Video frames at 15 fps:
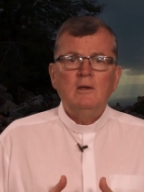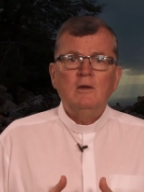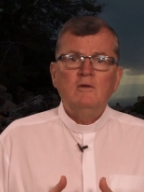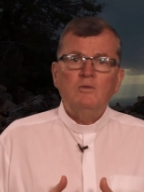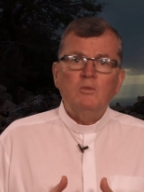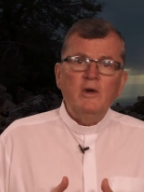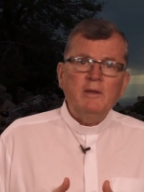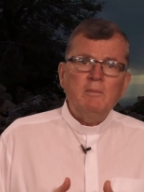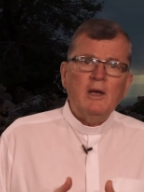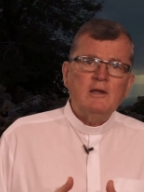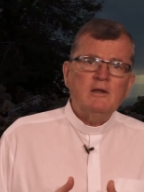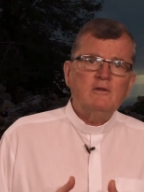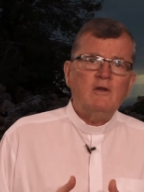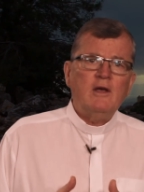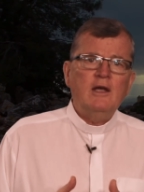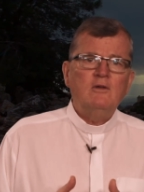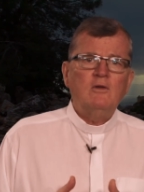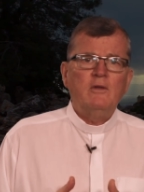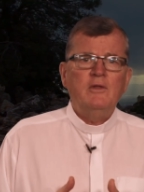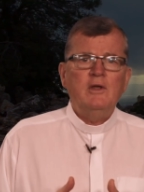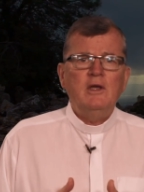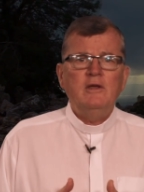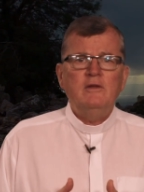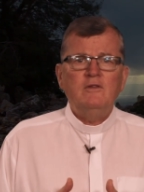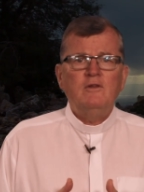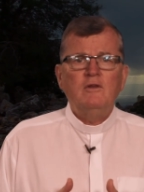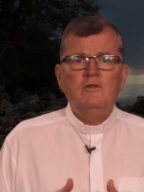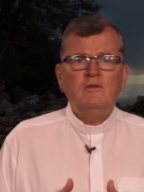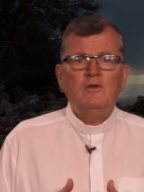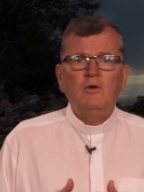As we meditate on the
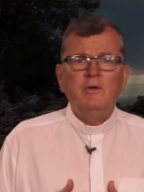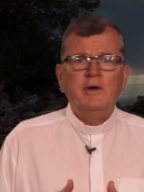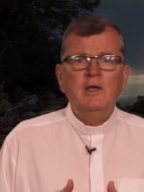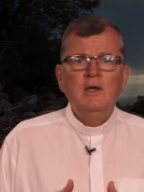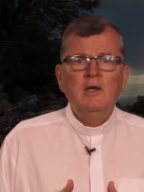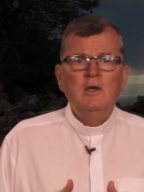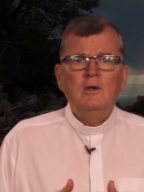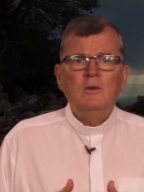Easter story,